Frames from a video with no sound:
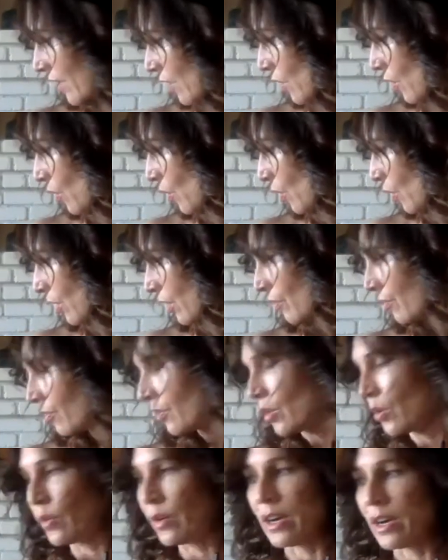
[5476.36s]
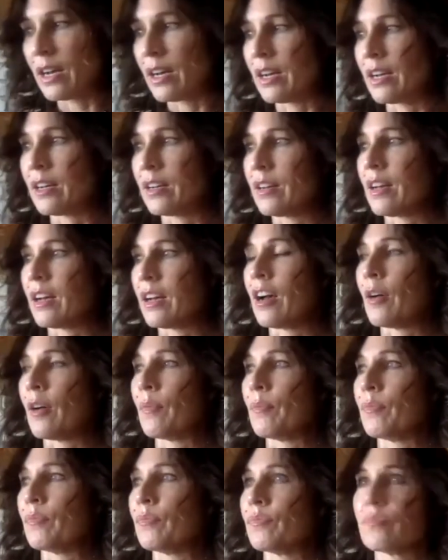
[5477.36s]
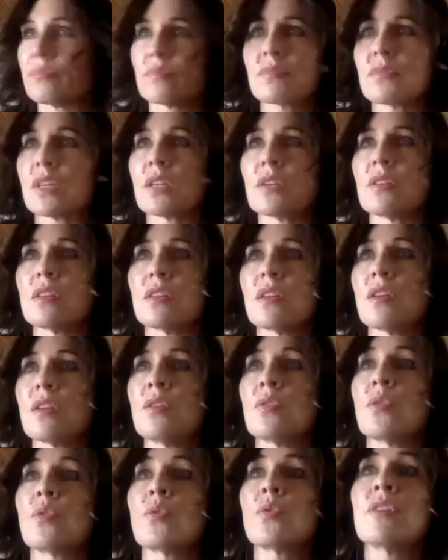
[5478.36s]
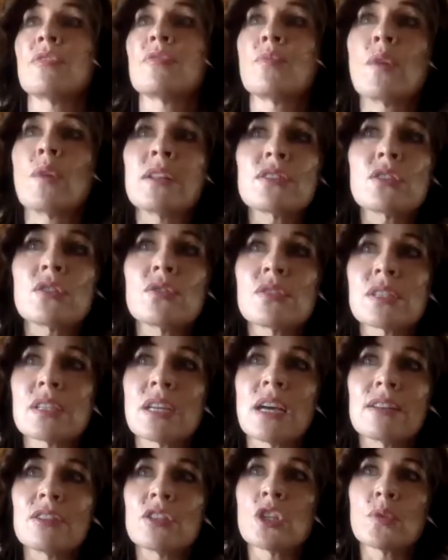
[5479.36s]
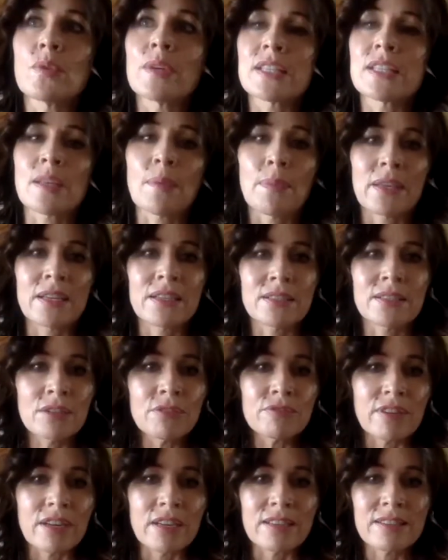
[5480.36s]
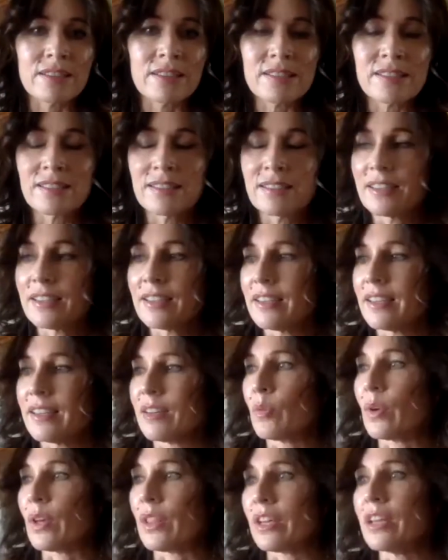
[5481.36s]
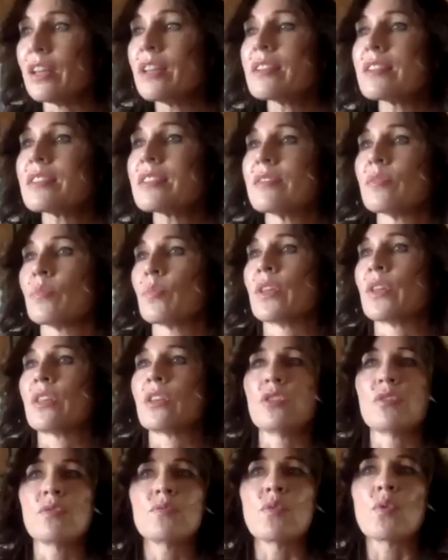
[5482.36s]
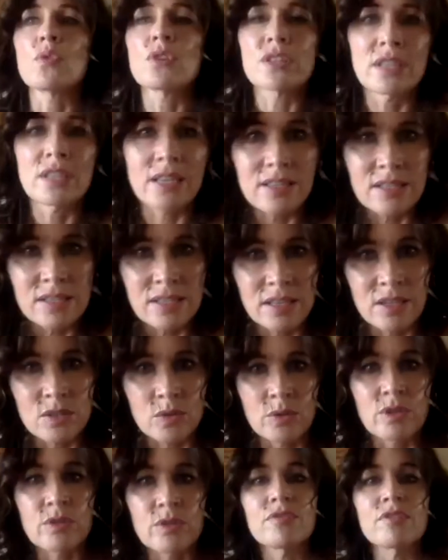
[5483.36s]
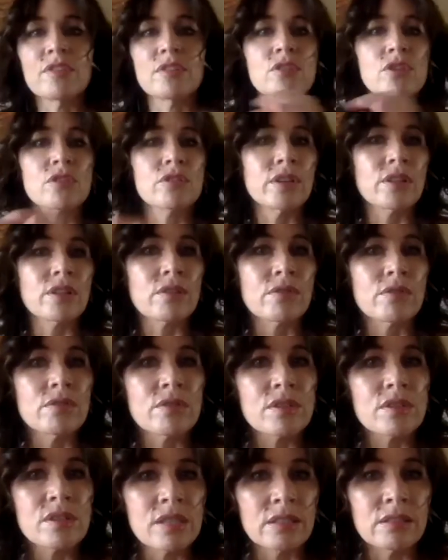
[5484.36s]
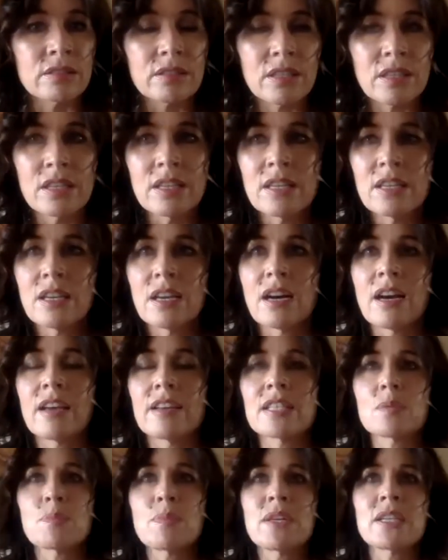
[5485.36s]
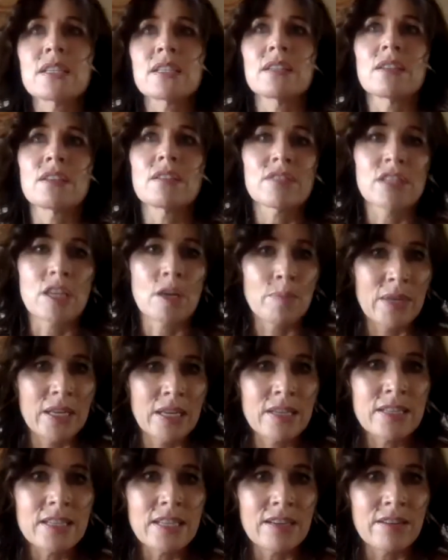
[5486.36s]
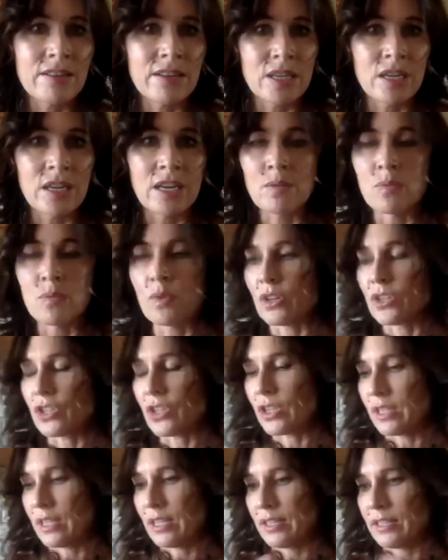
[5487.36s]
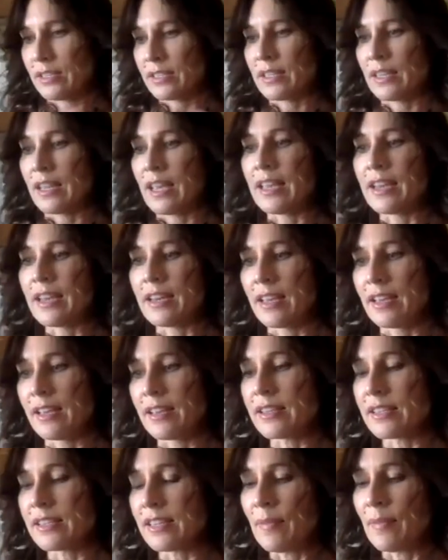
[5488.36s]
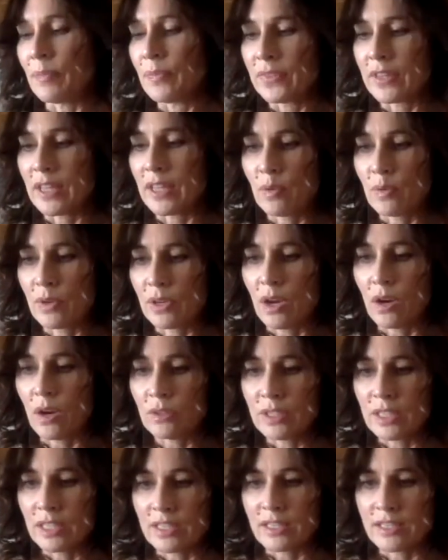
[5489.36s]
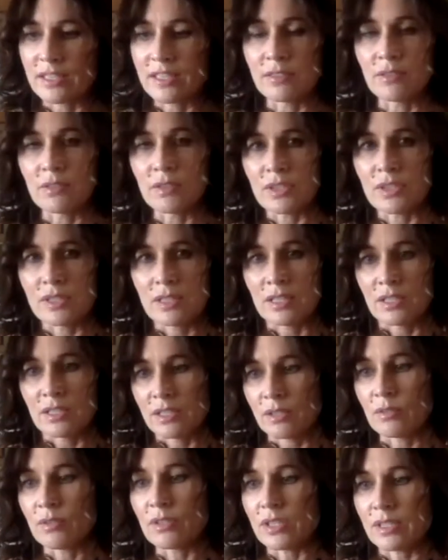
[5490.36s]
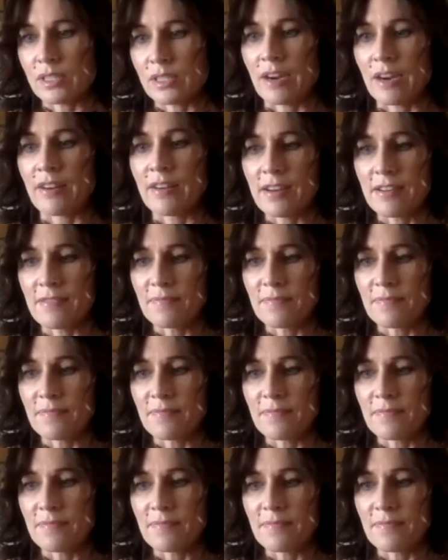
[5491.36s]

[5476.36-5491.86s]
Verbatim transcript: or if you are, uh, um, or if once you start doing something different with it, whether you vortex it or you filter it through silk. I spent a lot of time in India and I watched these ladies. They would hold their silk, the silk sari,